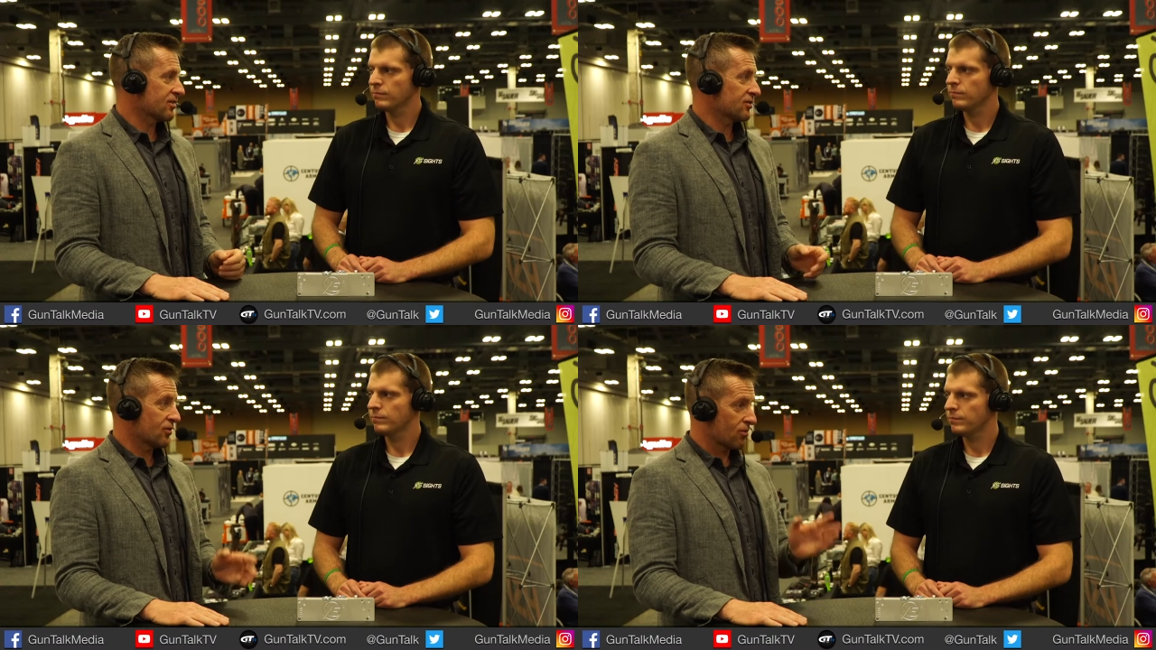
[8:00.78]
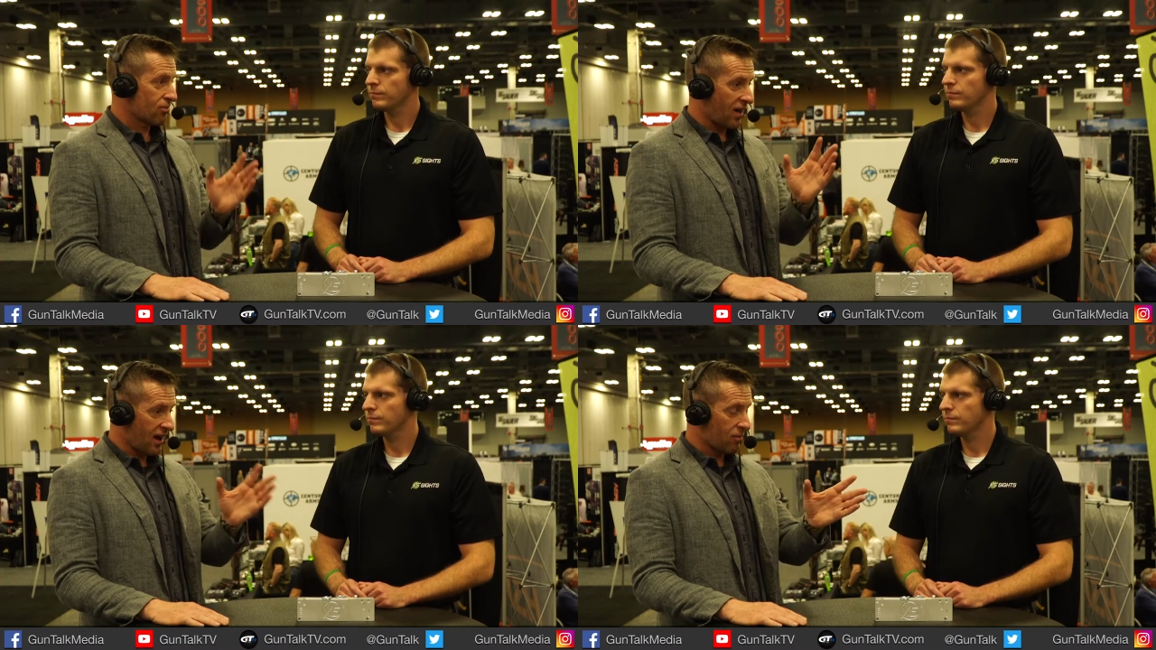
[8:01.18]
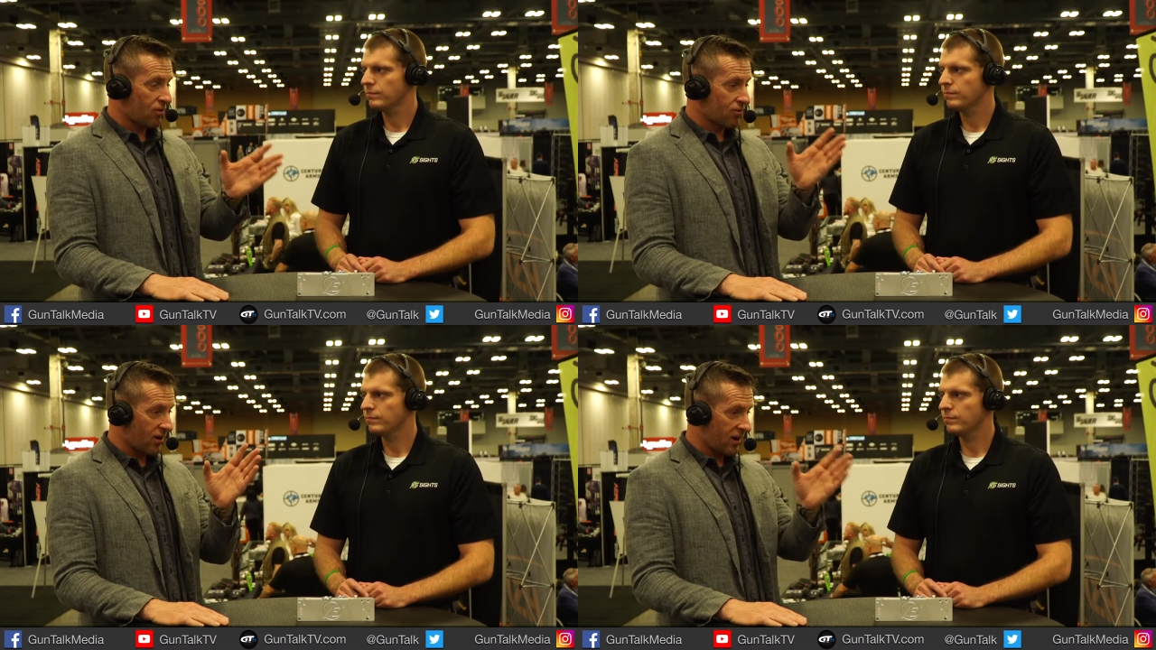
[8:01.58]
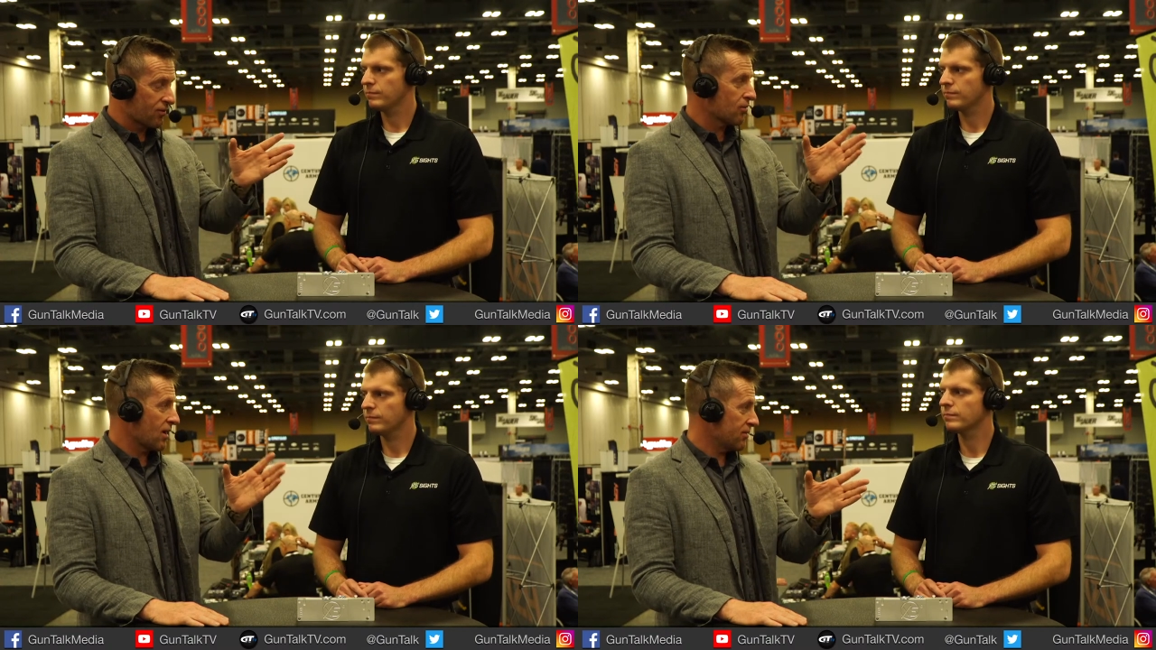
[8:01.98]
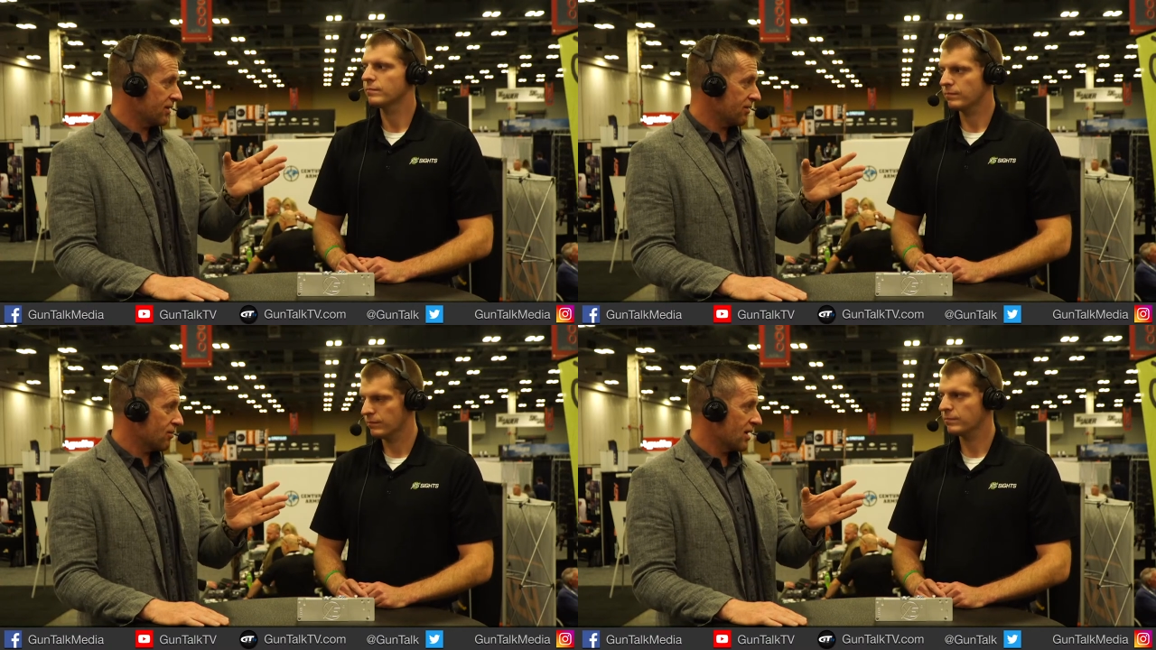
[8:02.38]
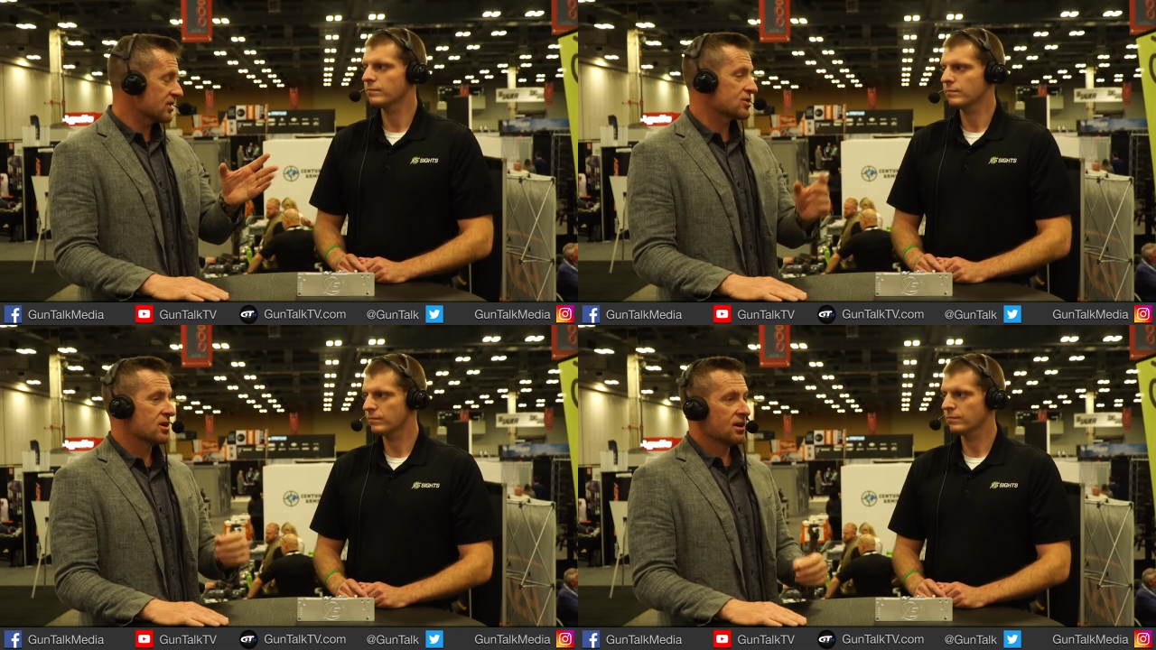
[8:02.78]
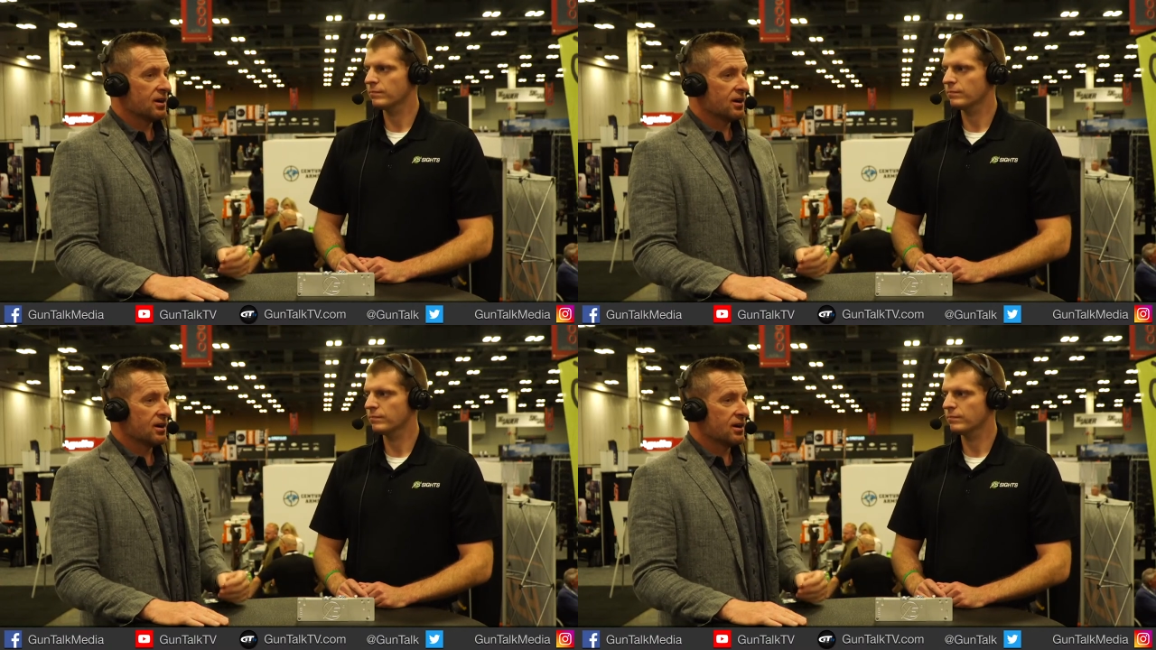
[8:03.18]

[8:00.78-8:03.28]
Speaker 1: because you're liable for every round down range,